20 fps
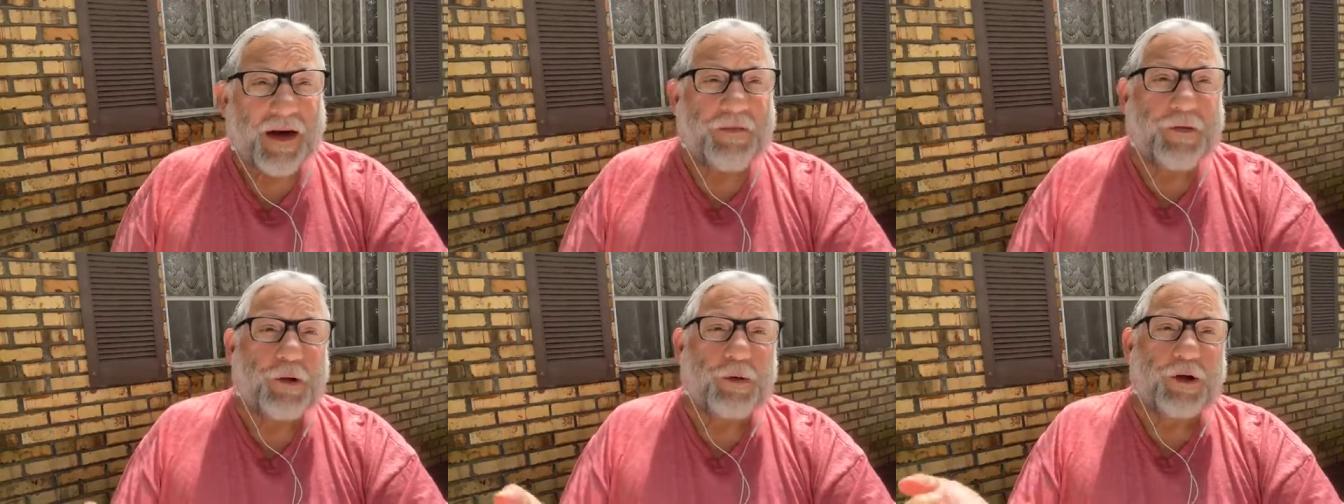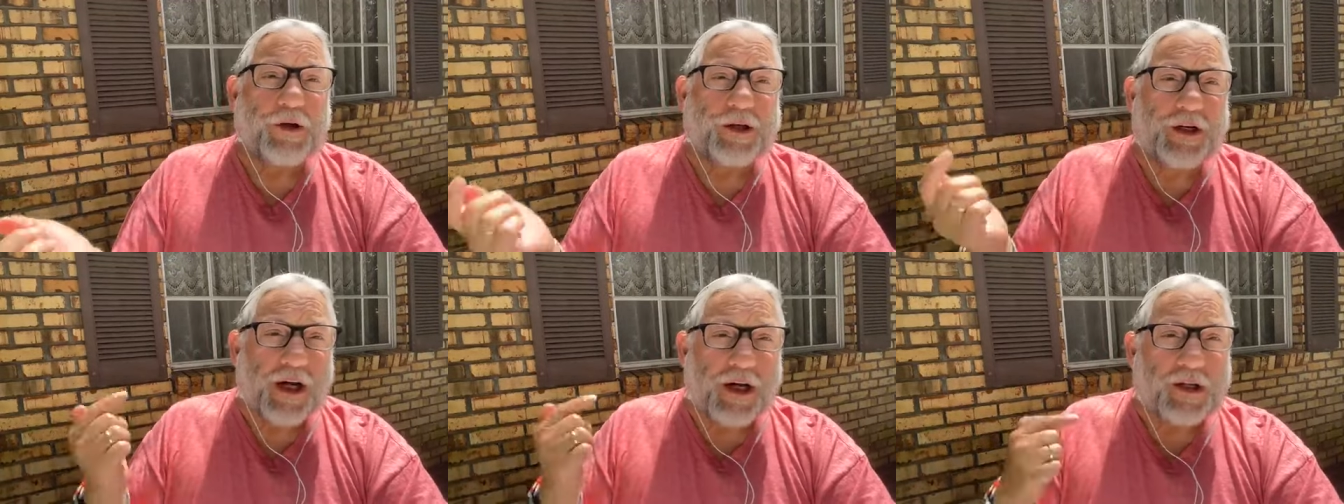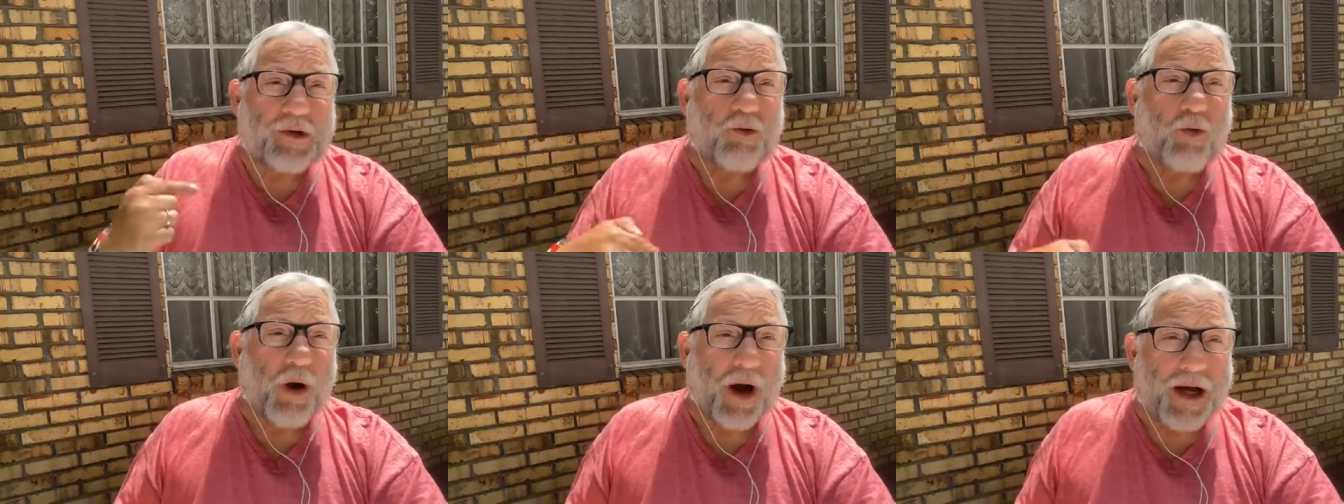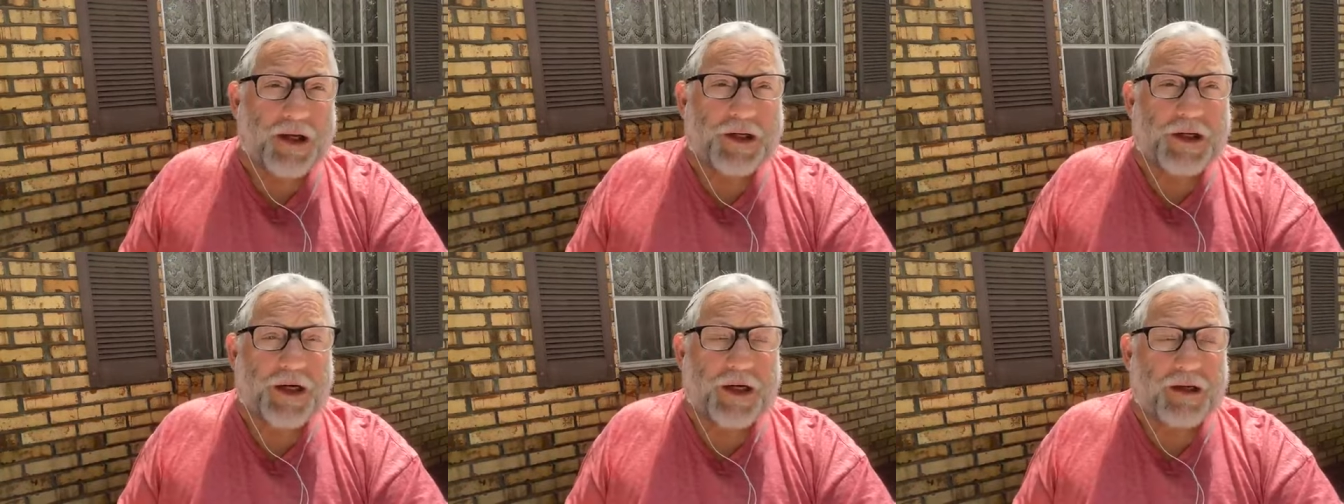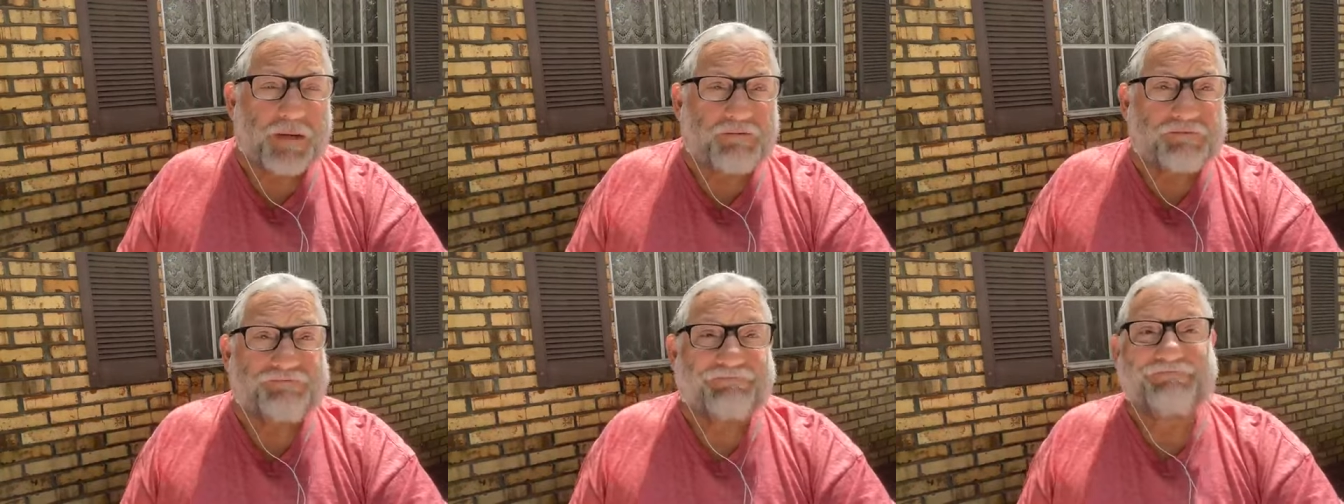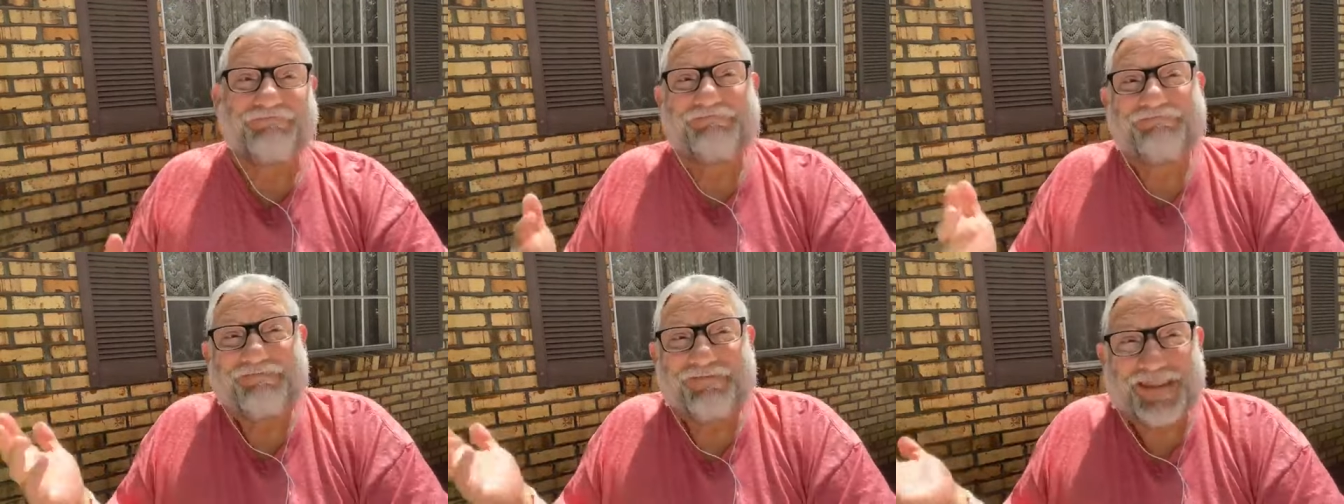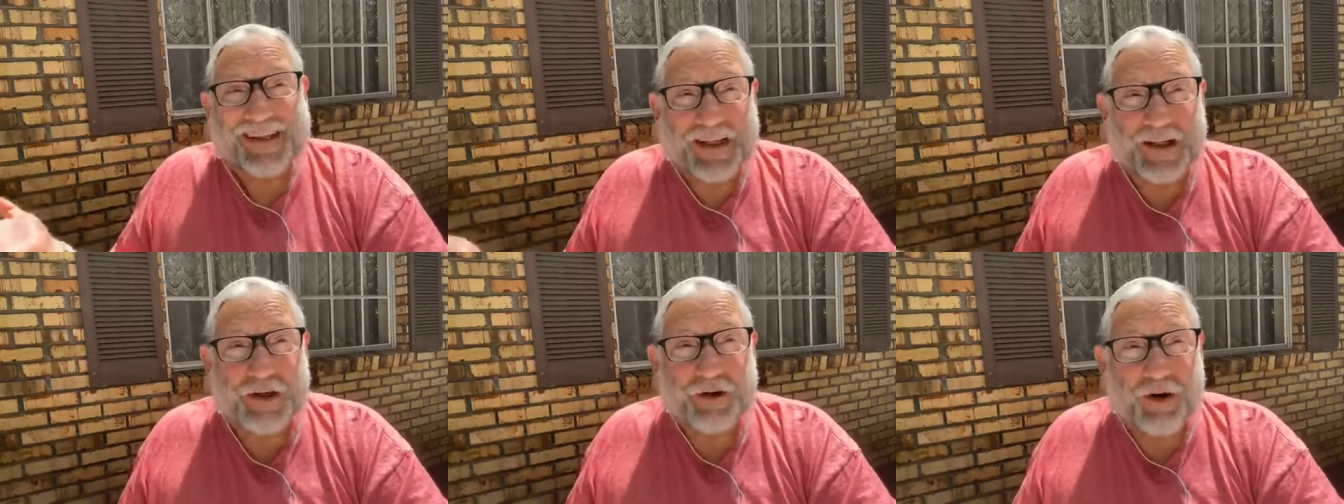And if you were just watching,
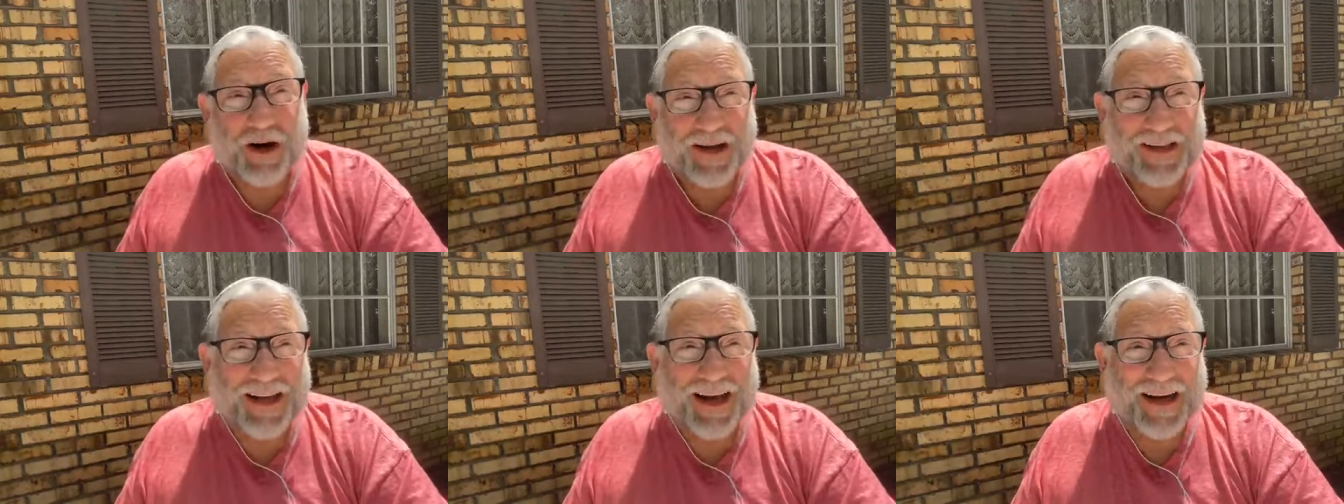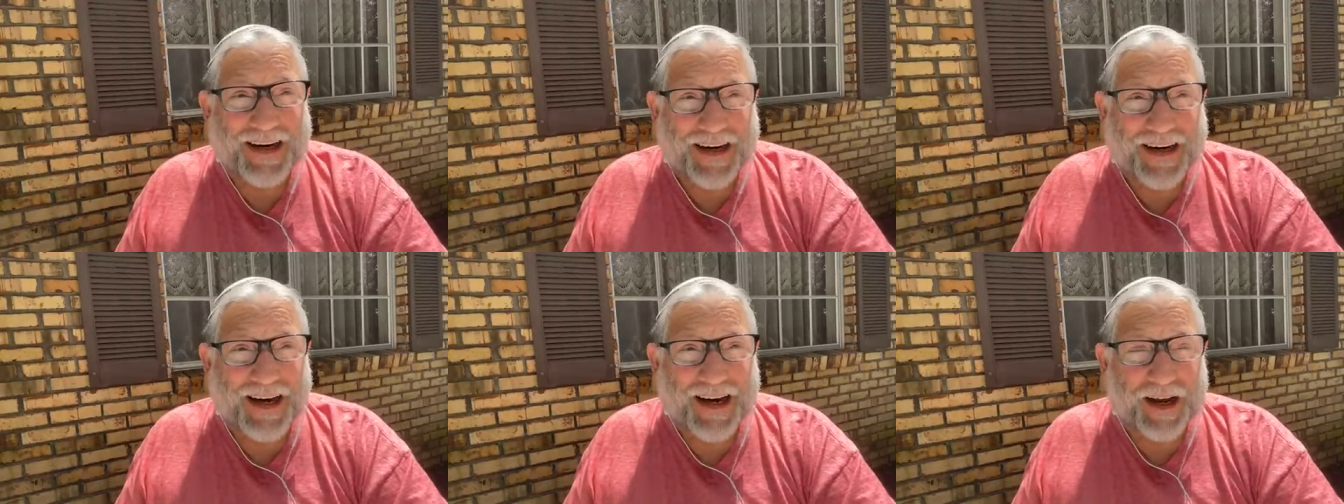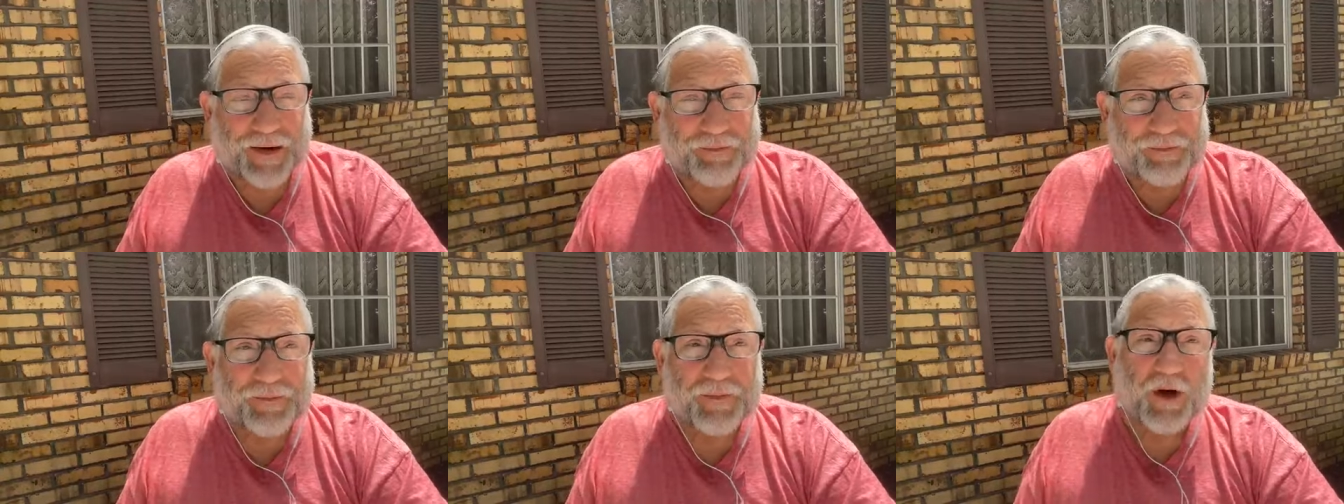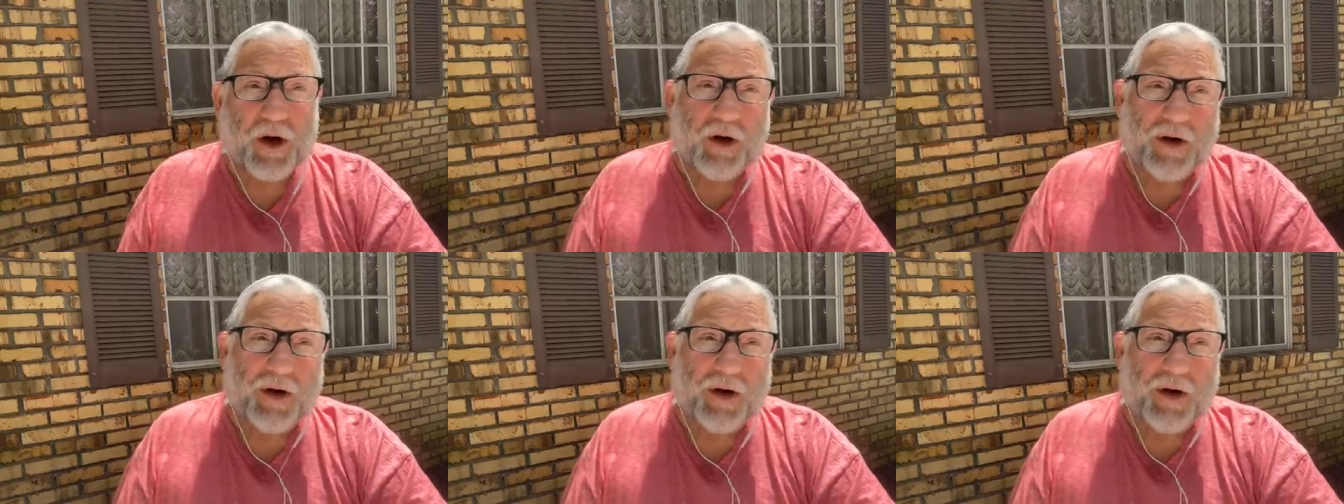let's try that again,